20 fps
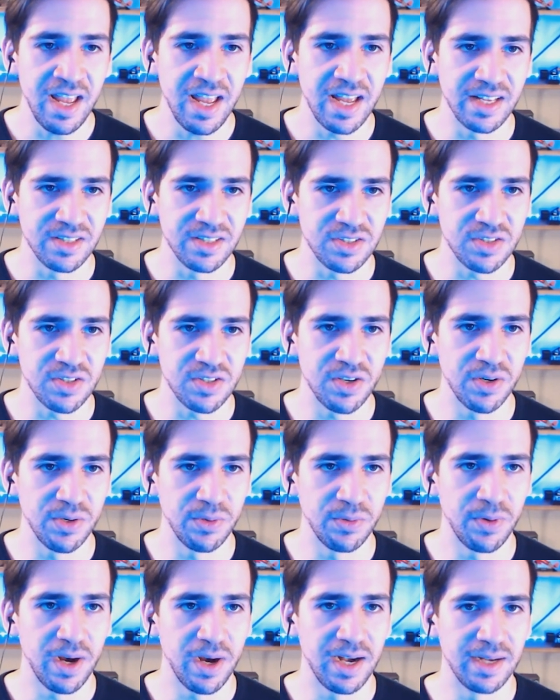And
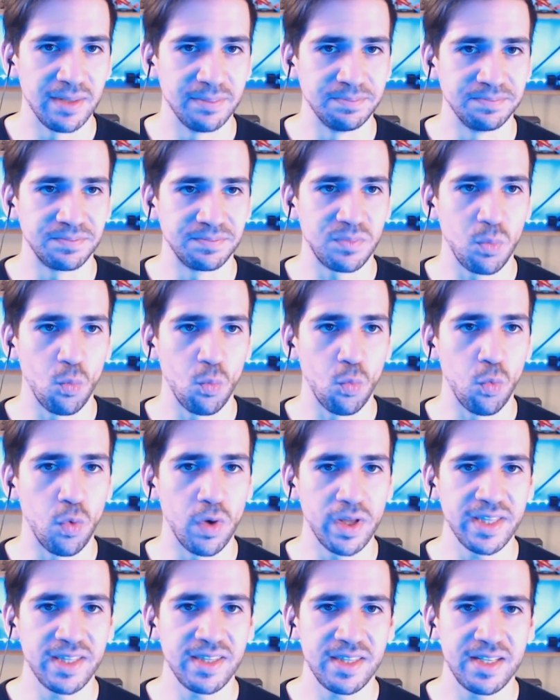so um,
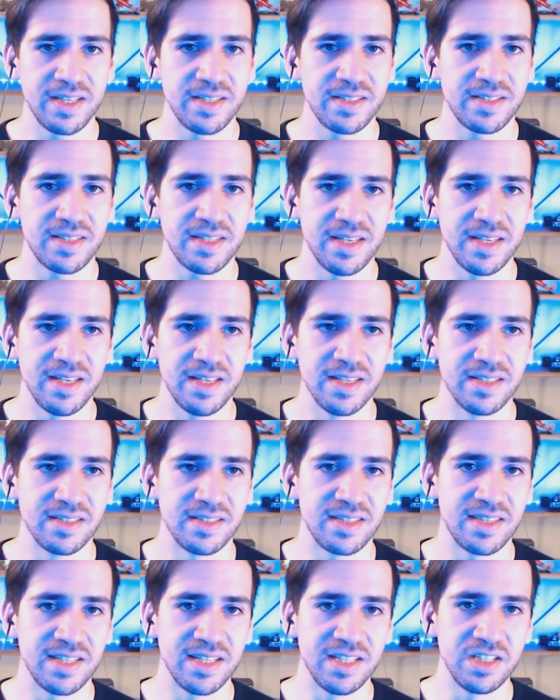one of these is
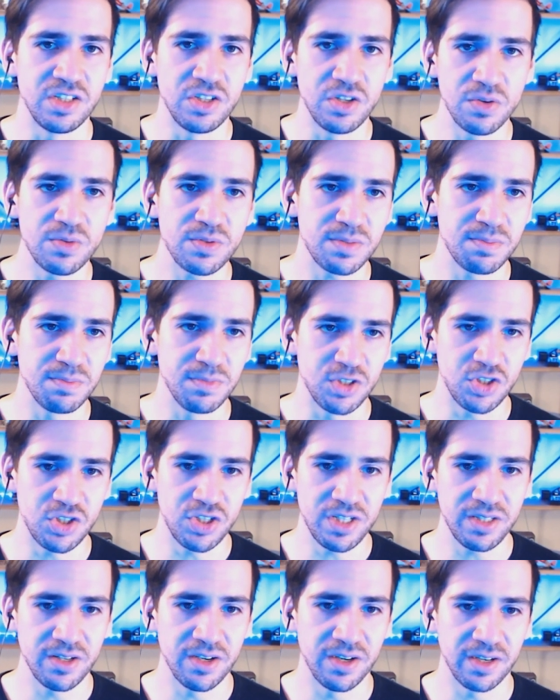the use
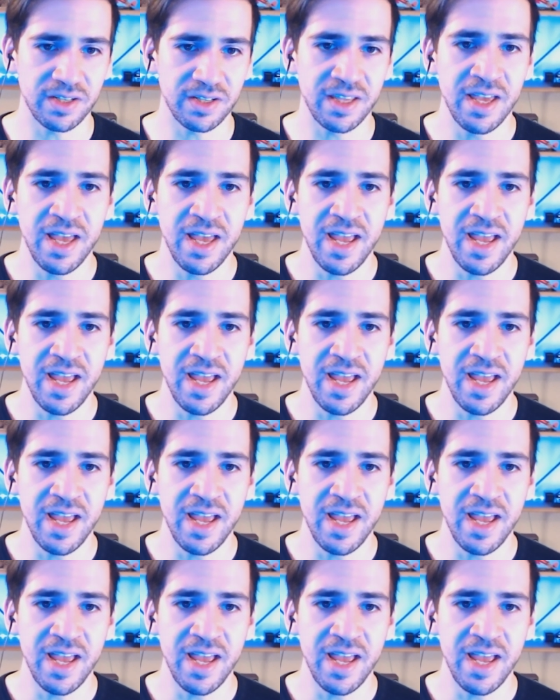machine hook.